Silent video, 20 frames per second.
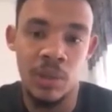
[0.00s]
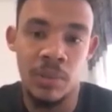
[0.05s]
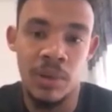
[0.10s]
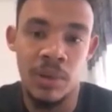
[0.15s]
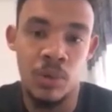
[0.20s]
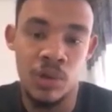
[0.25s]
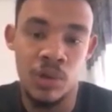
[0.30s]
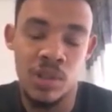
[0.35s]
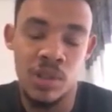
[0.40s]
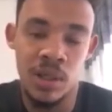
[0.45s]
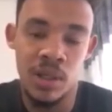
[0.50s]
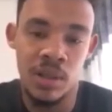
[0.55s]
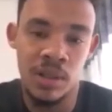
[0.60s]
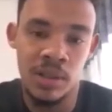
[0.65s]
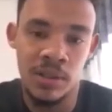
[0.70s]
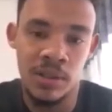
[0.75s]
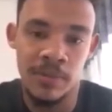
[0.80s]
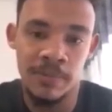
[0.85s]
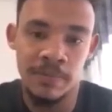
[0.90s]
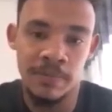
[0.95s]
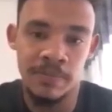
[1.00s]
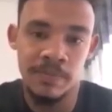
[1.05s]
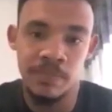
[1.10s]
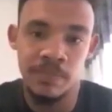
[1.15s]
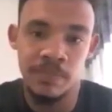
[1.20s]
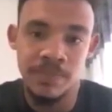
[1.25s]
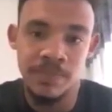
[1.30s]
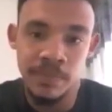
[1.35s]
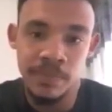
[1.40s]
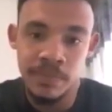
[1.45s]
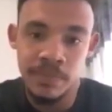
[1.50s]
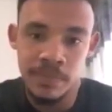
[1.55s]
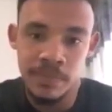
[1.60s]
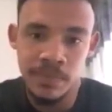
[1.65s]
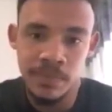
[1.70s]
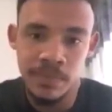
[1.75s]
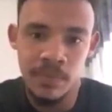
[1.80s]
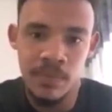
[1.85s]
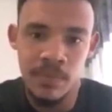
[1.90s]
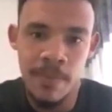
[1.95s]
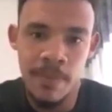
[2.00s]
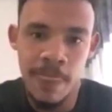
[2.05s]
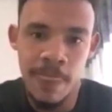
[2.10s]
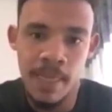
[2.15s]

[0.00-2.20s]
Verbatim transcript: more serious. So